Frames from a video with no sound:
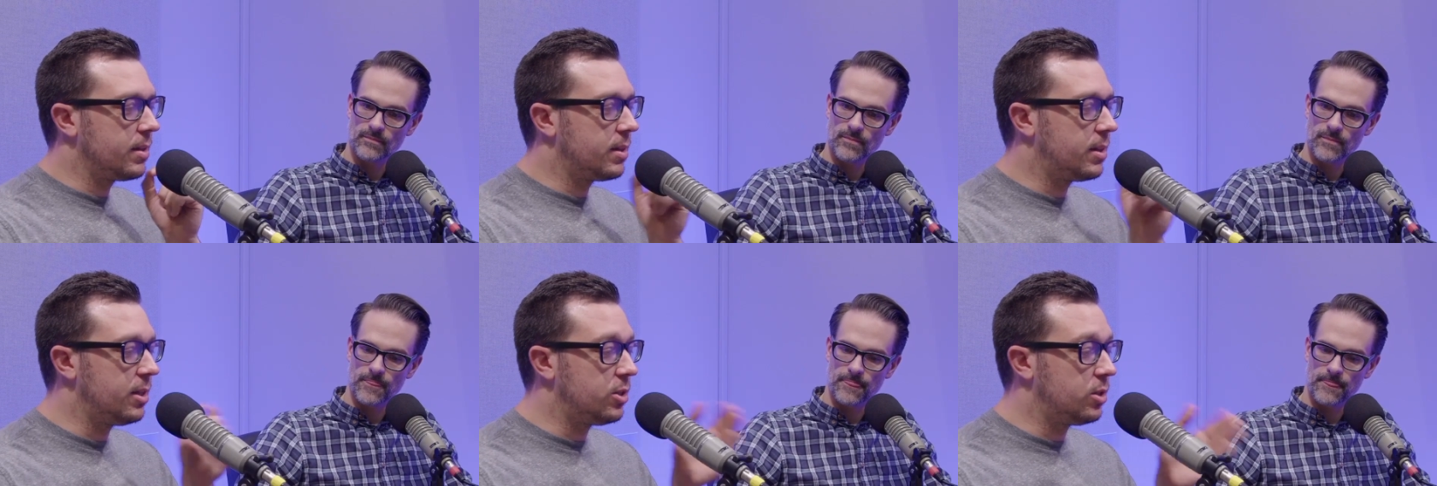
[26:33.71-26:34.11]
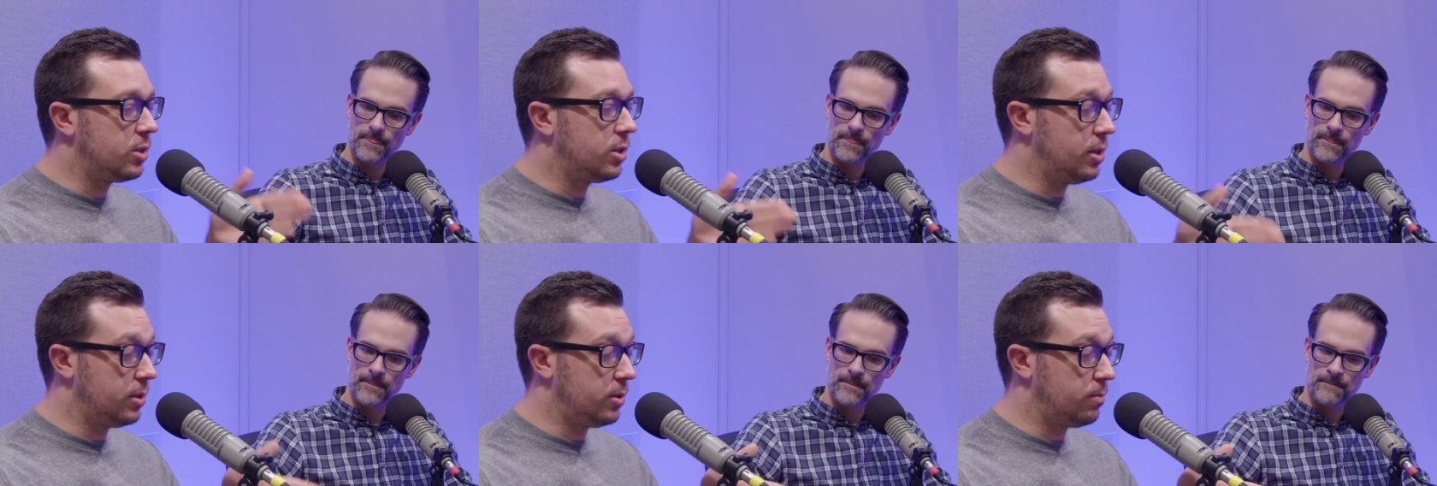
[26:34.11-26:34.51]
Speaker 1: the
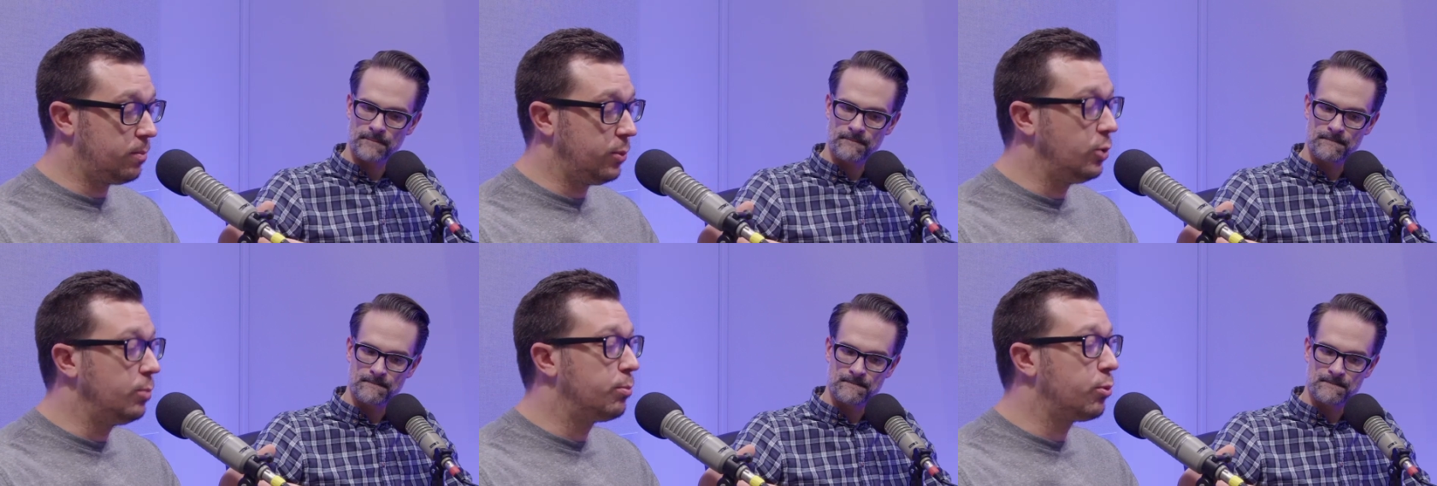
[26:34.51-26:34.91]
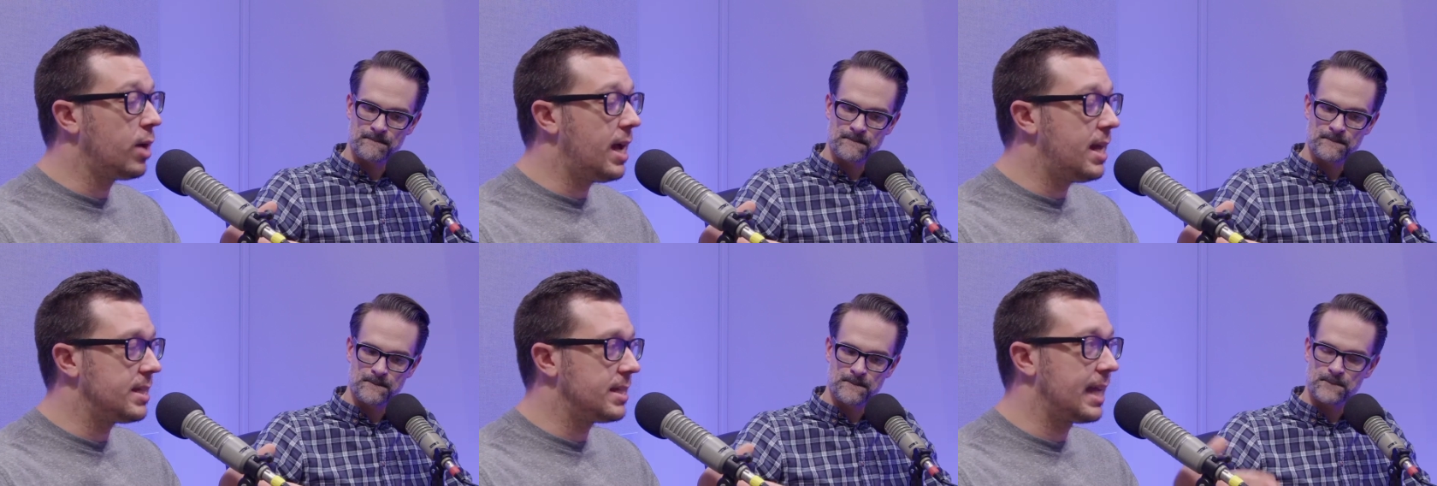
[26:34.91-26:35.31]
the
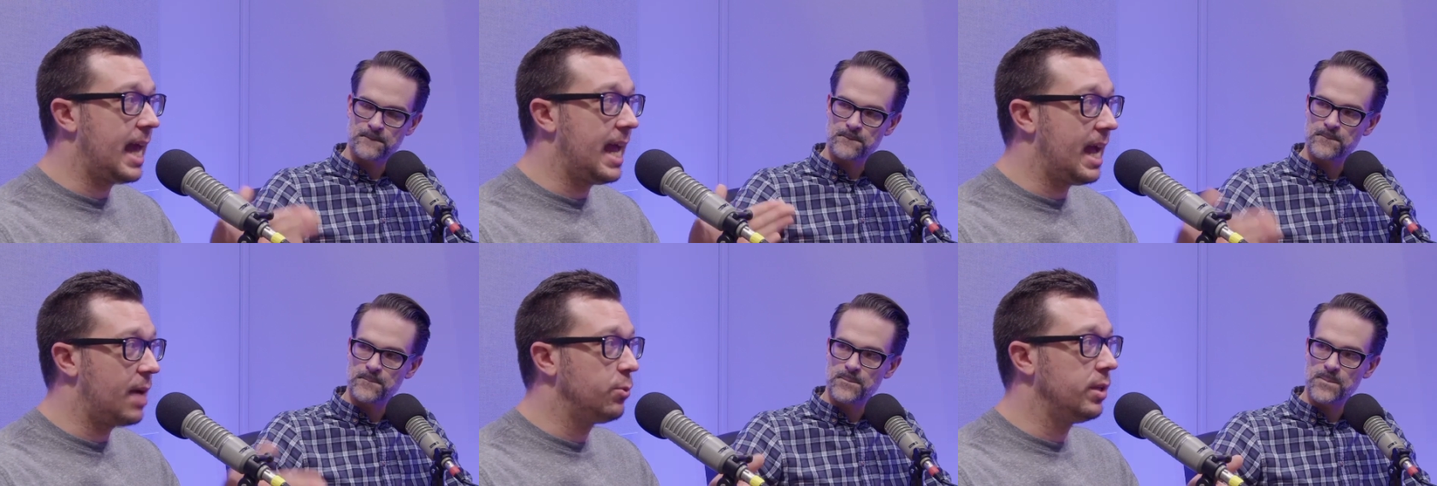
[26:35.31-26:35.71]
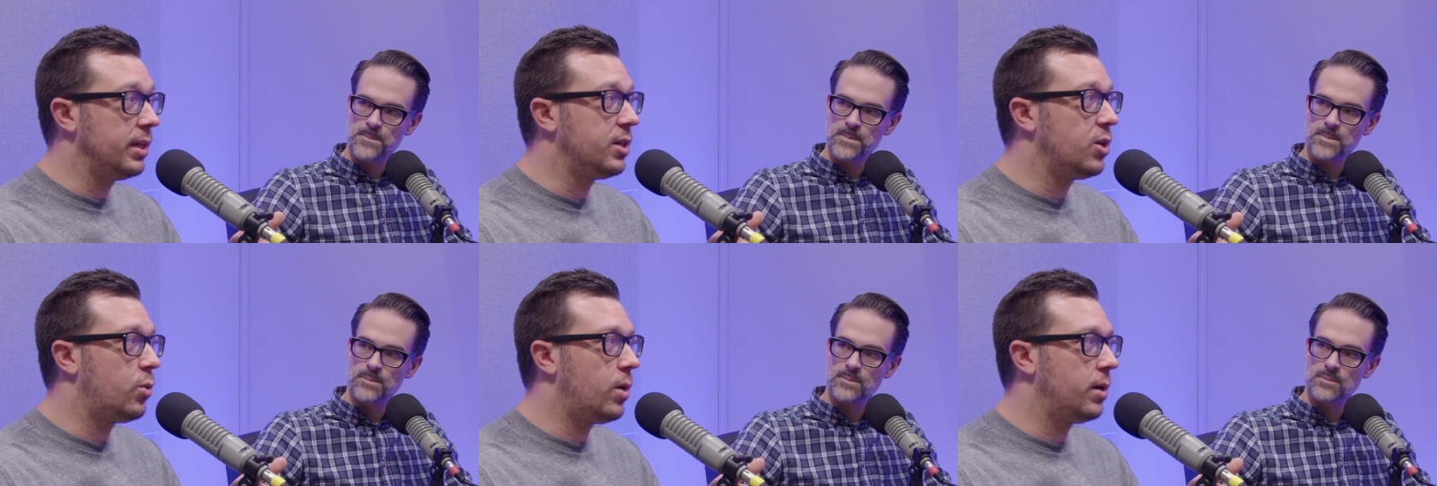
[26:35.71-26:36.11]
bride is like hey i really
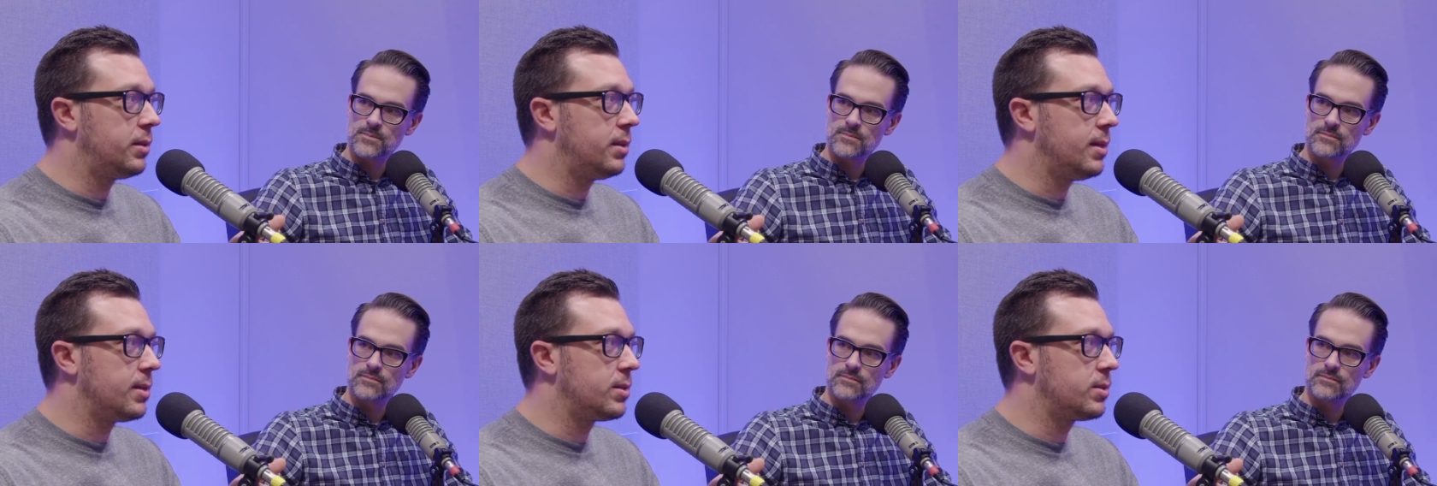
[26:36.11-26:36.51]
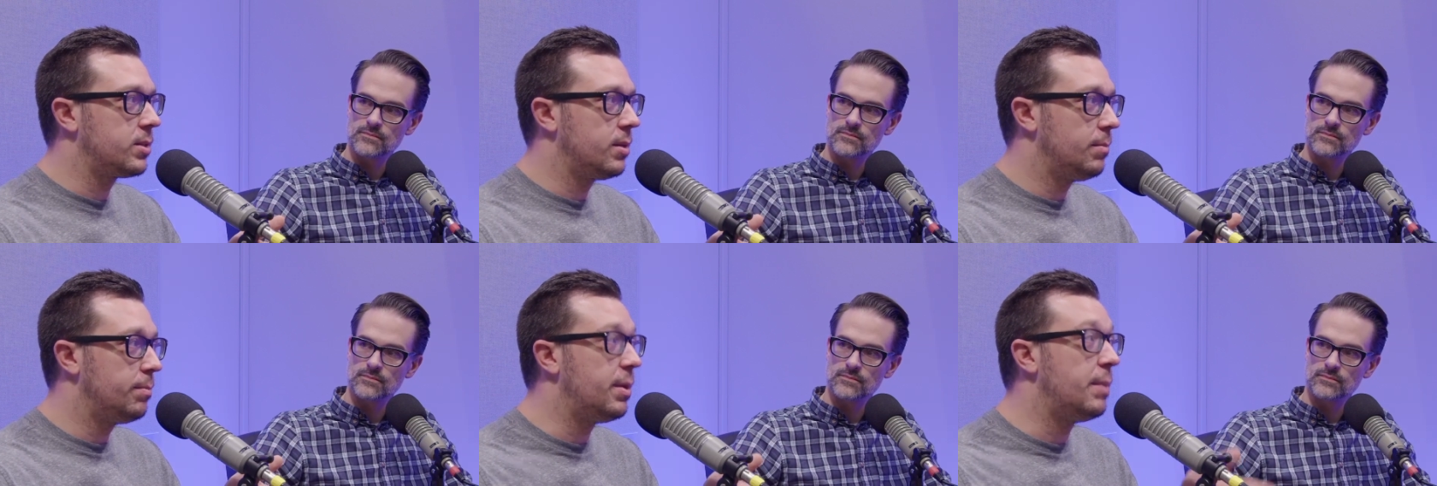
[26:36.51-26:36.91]
don't want this
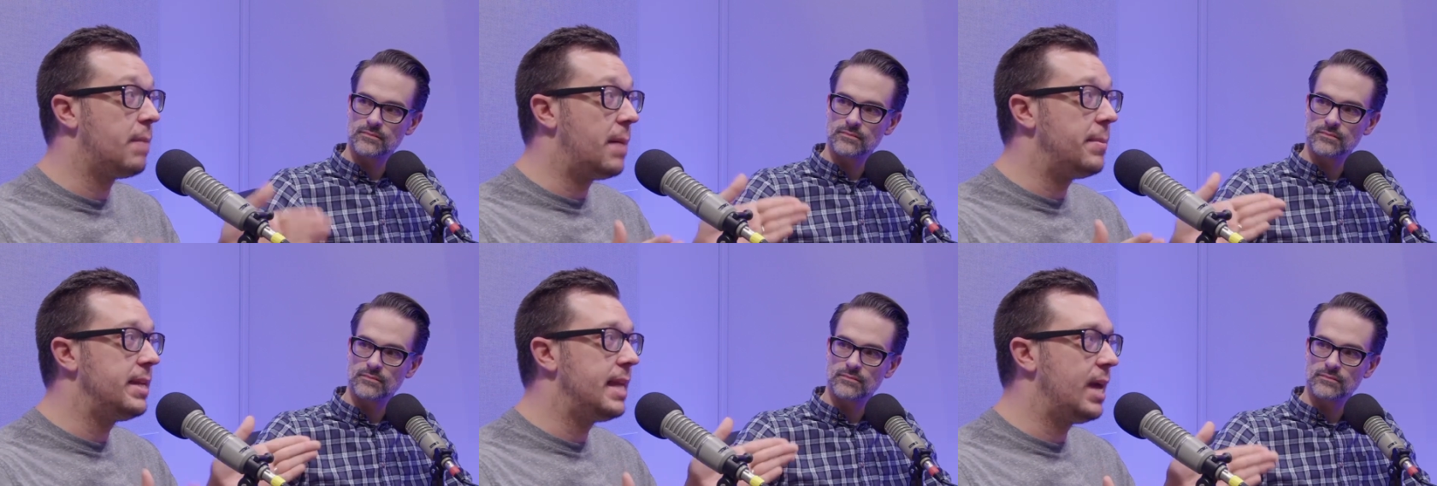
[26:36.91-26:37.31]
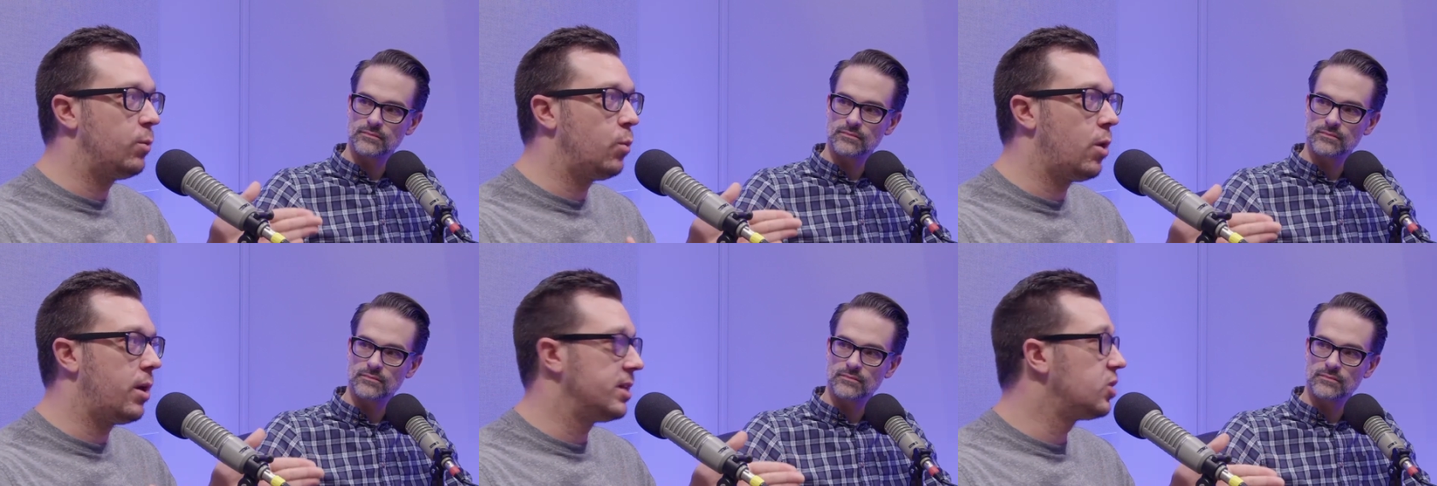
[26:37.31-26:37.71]
but mom and dad
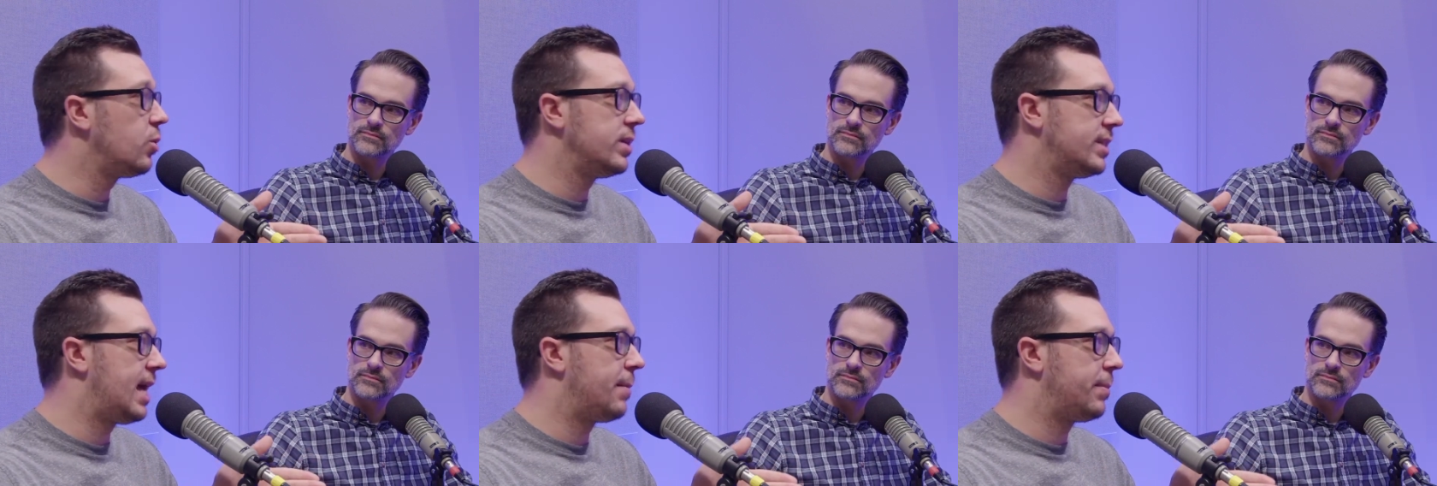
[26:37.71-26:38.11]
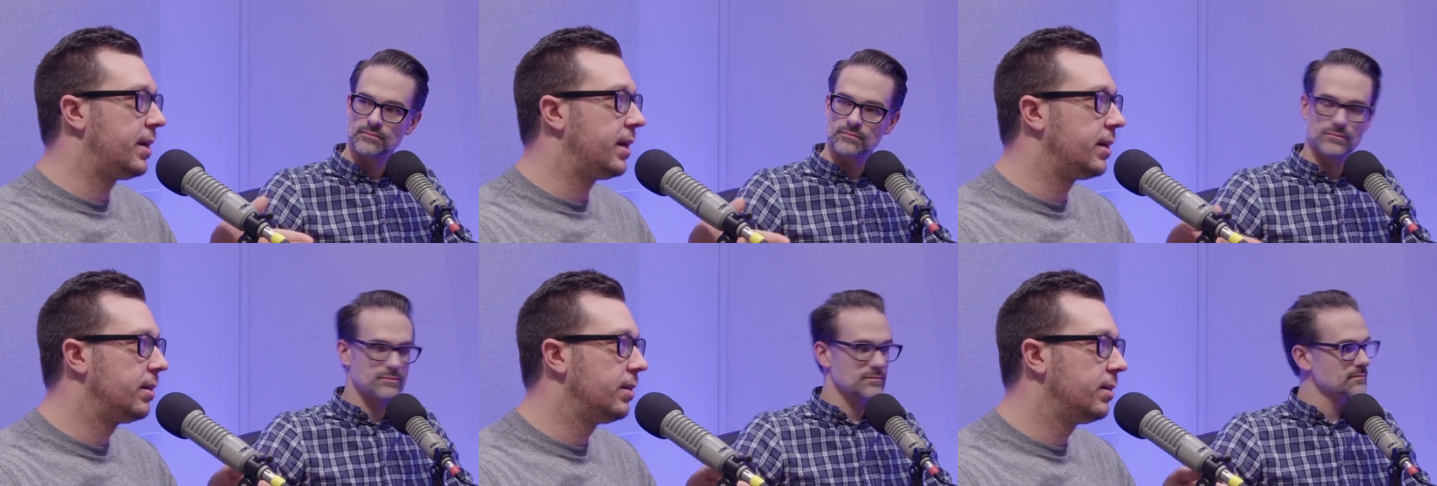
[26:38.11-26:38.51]
want it so it's happening
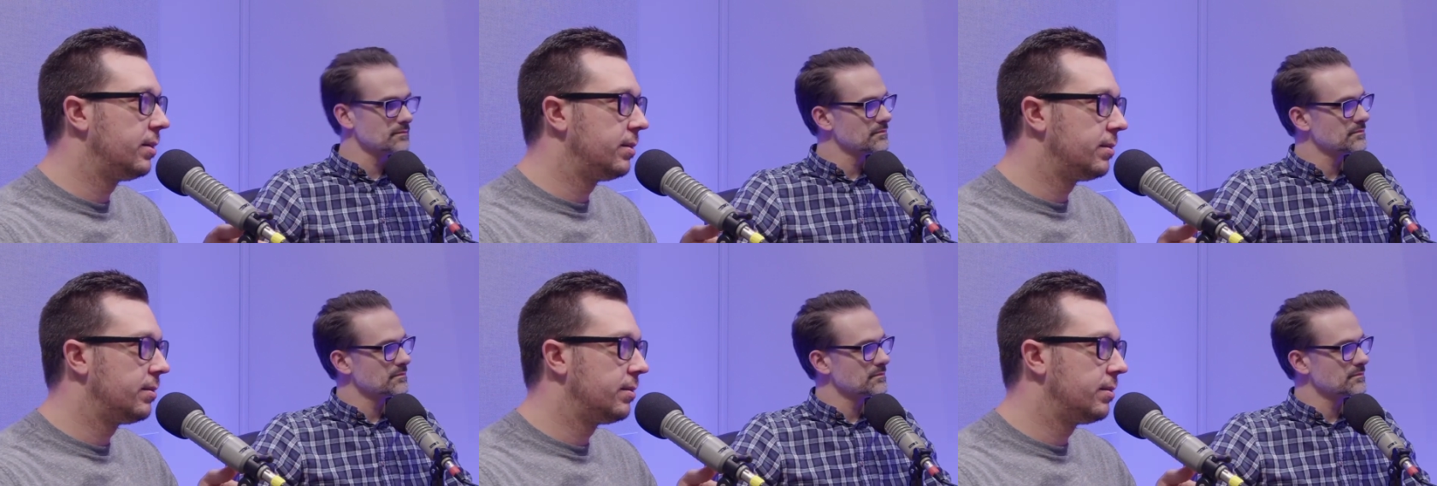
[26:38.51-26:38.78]
mm-hmm.